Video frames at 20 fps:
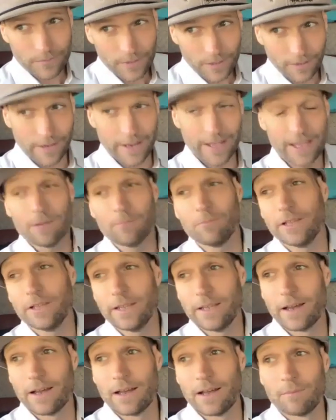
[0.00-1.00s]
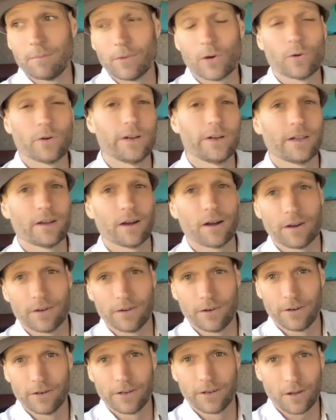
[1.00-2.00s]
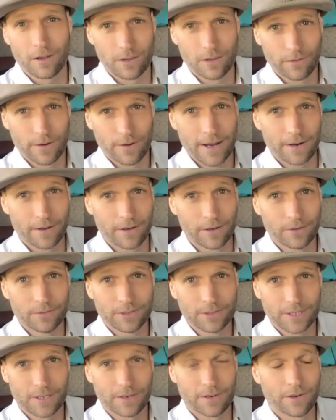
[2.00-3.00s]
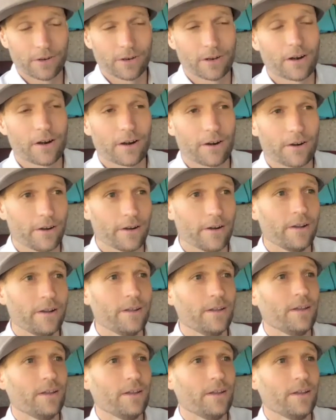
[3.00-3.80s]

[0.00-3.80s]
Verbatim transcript: namely um, Cory Gardner in Colorado, Senator Gardner,